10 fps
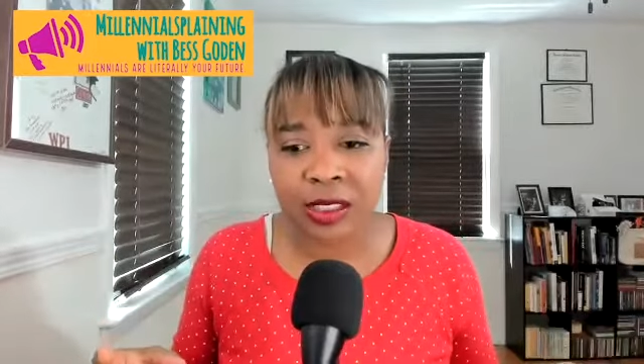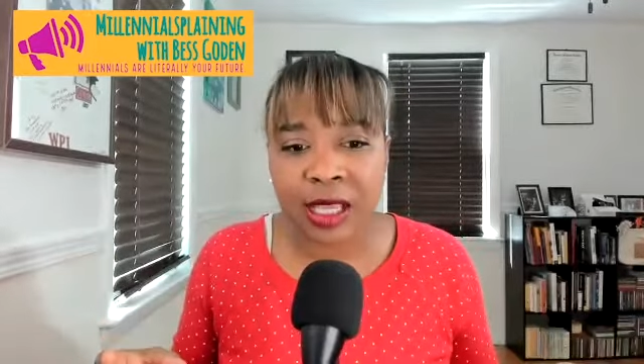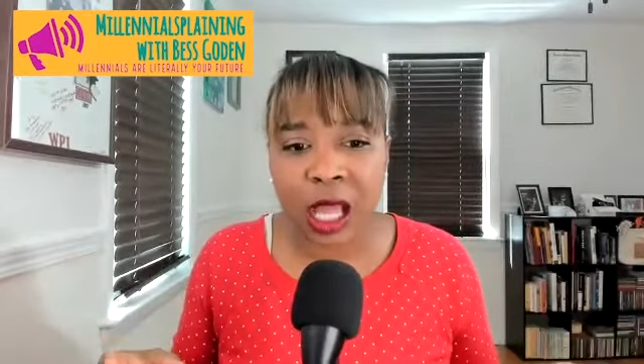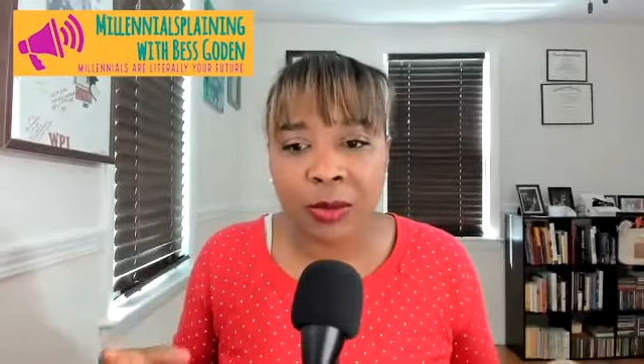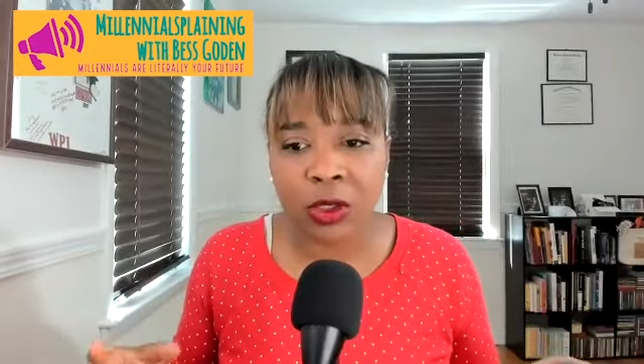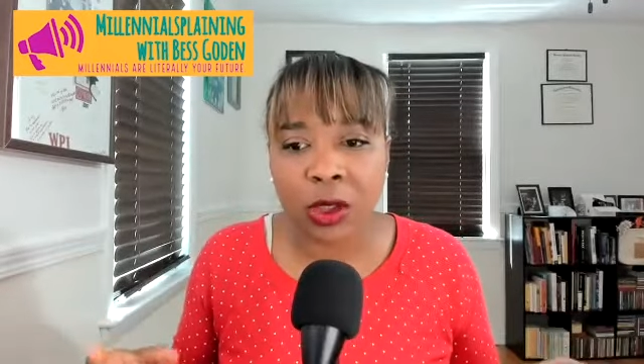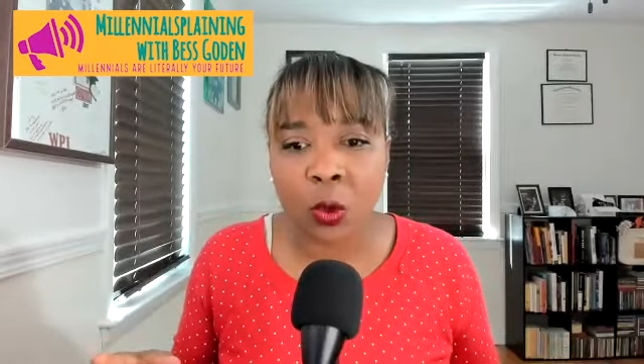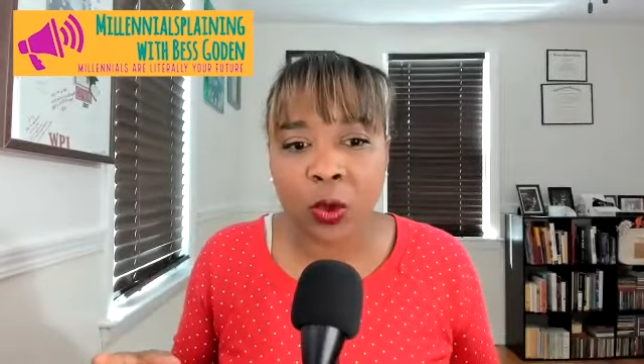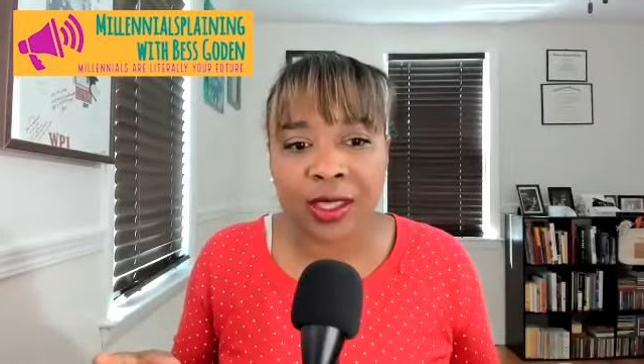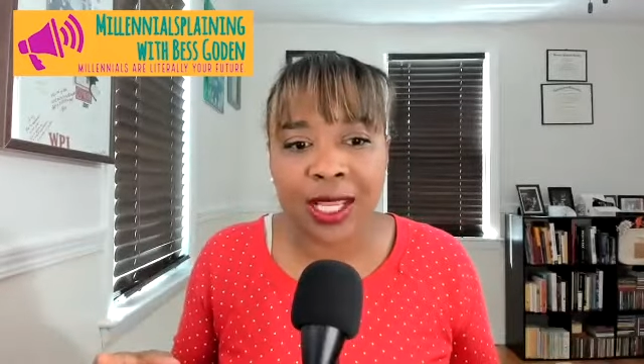that come along
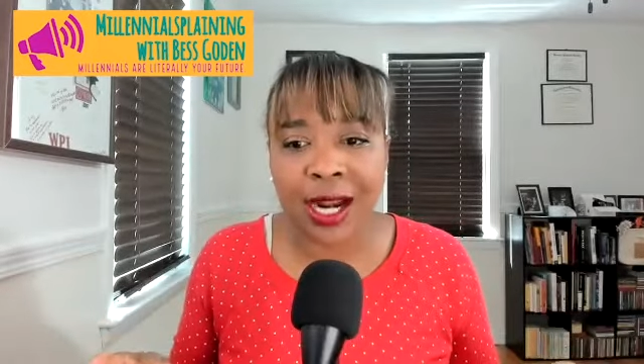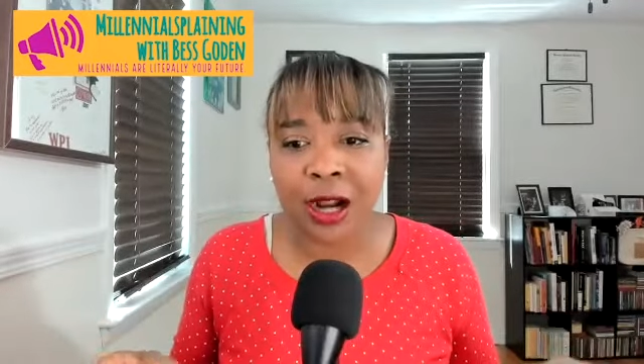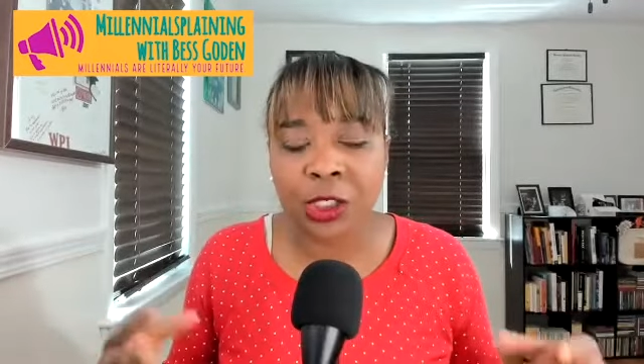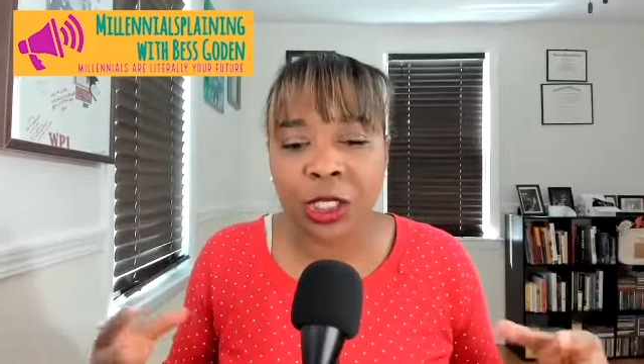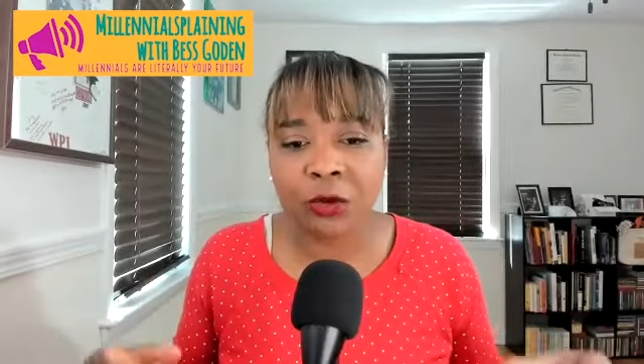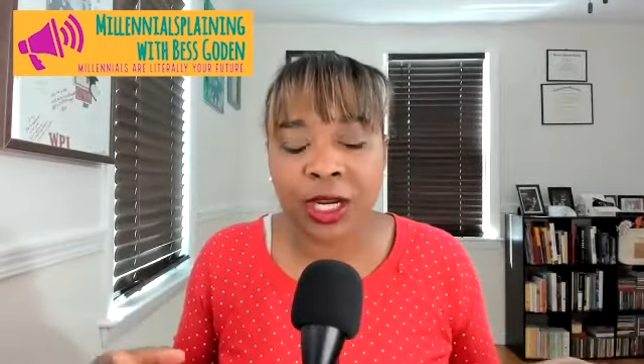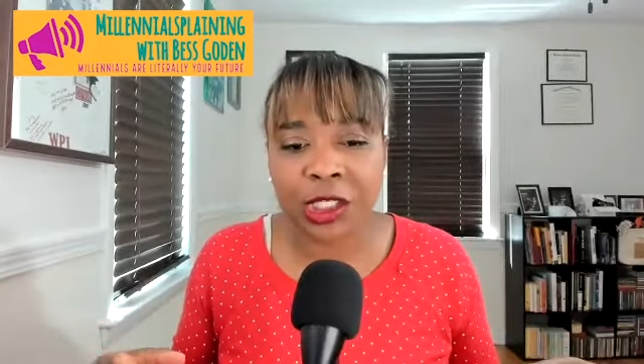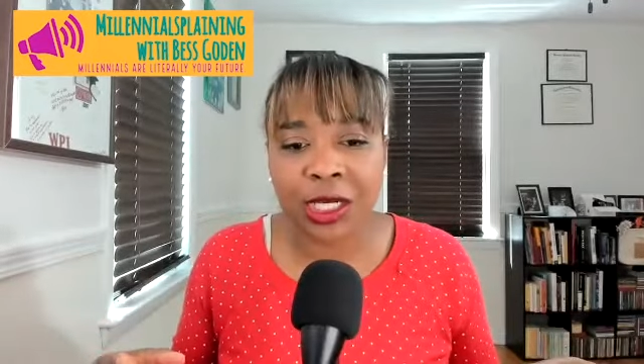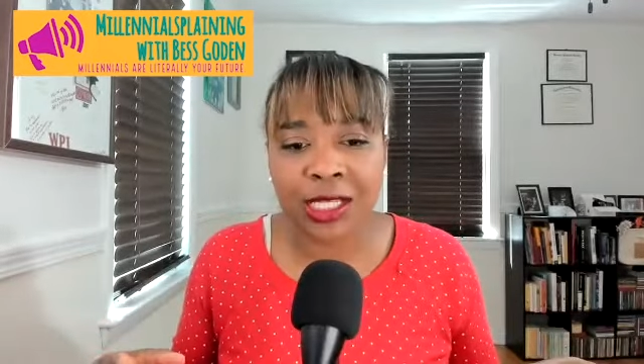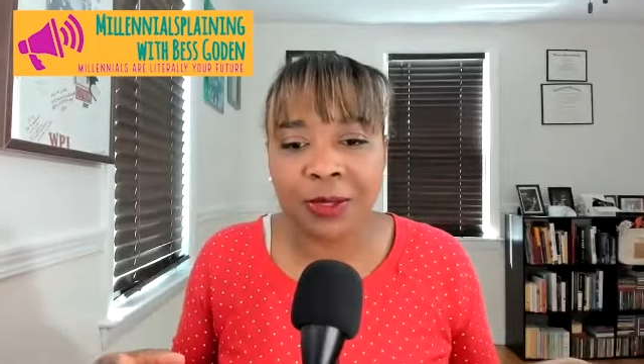with it and our
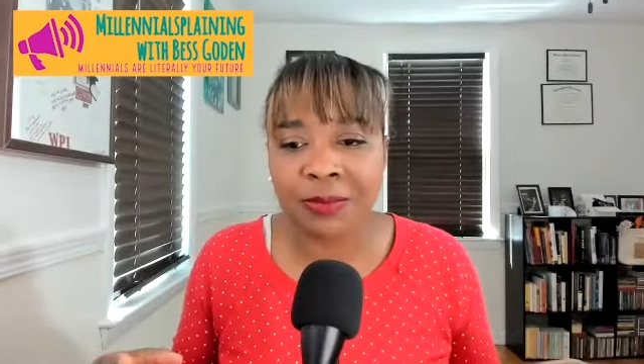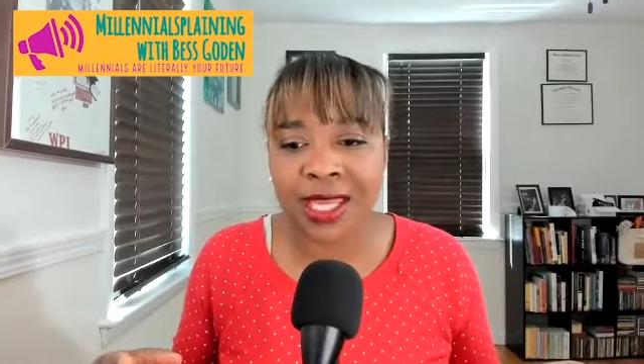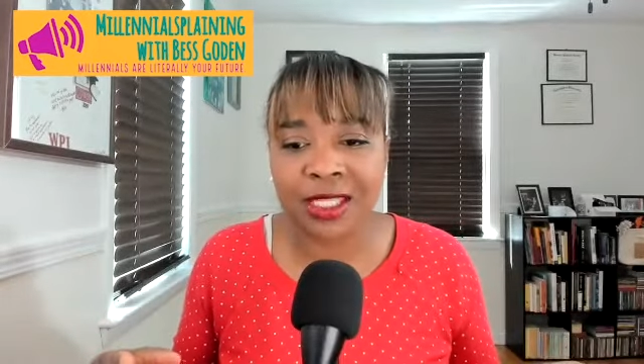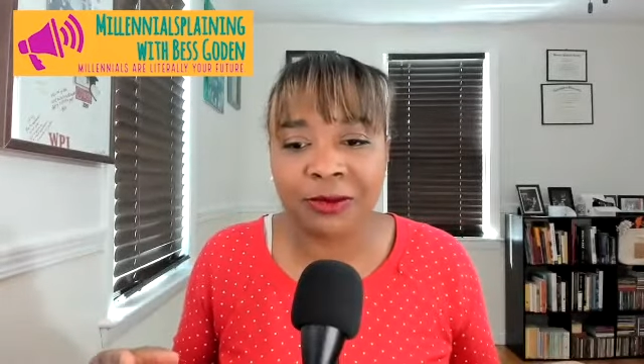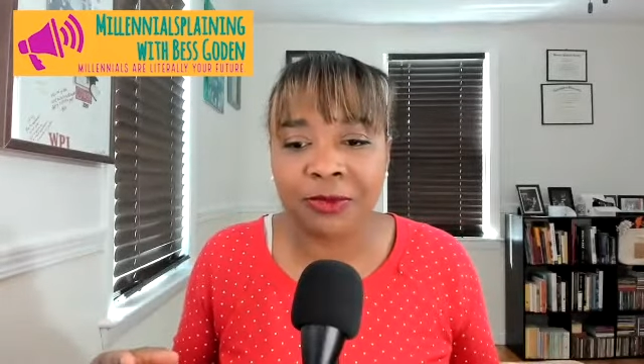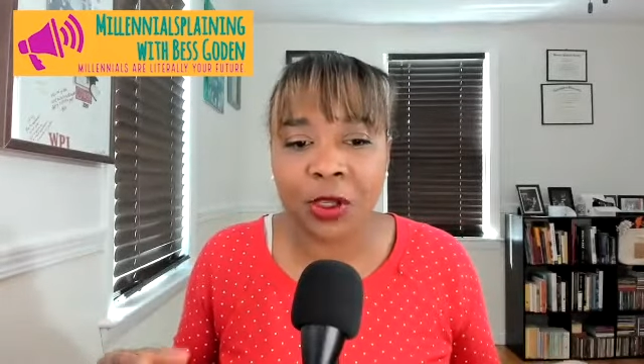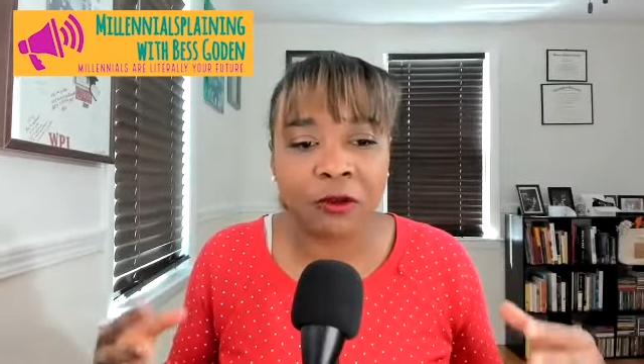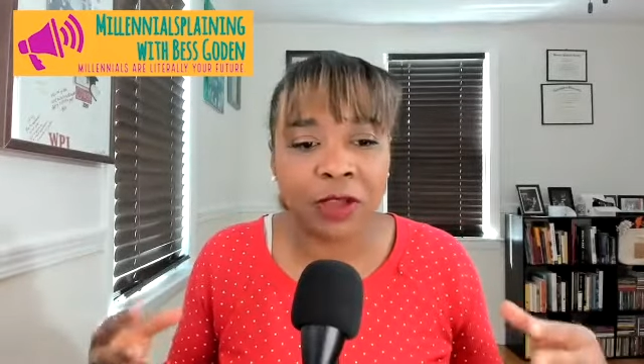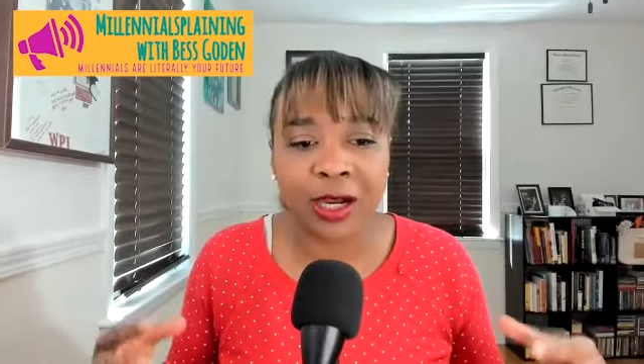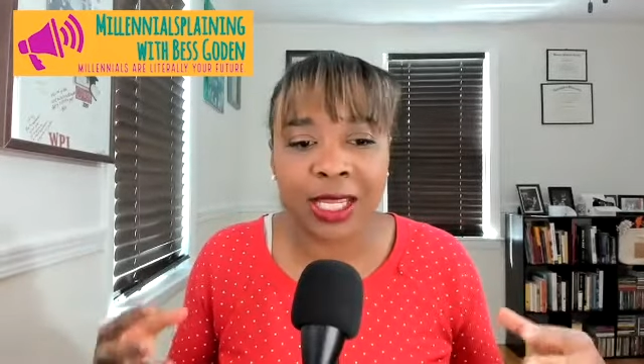generation has been made to feel very